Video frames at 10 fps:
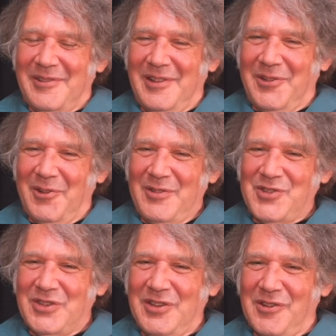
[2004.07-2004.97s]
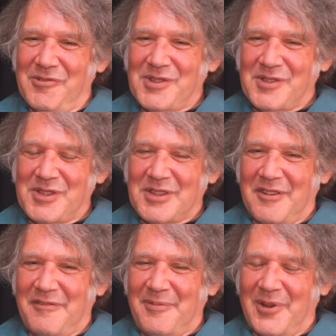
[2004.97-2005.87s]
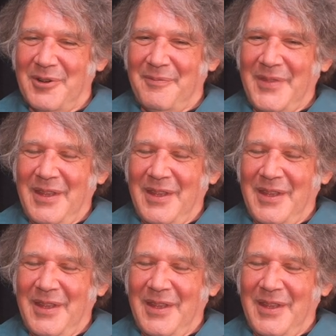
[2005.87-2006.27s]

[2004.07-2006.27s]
and they're engineers and stuff, but